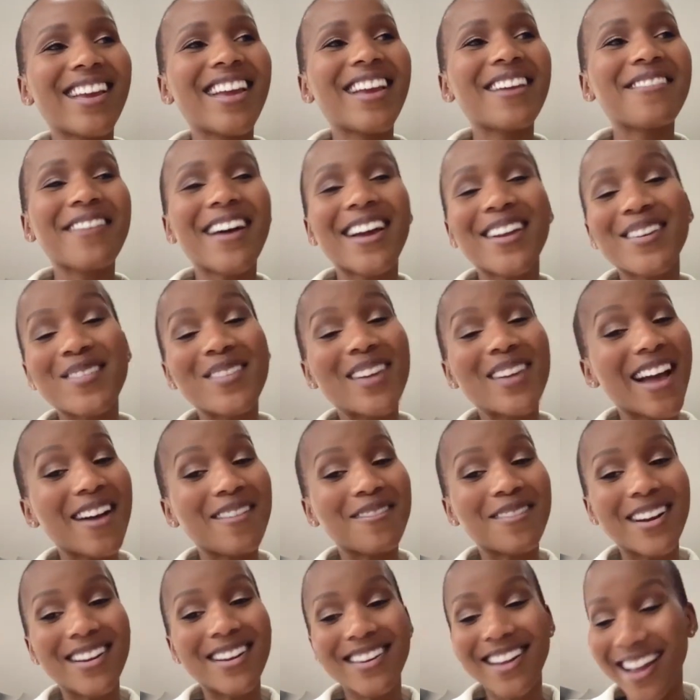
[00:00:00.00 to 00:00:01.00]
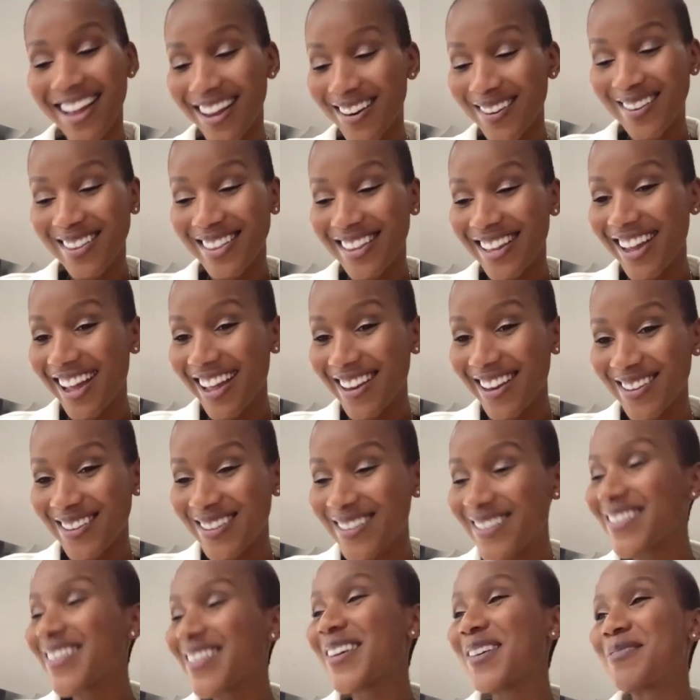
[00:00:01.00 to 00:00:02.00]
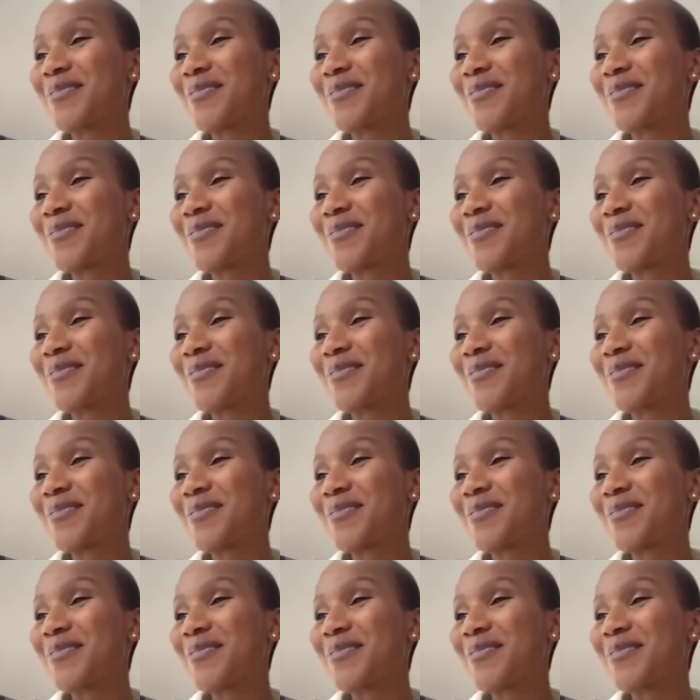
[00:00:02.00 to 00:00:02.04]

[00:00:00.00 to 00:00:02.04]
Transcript: if I do have one, I don't think I do,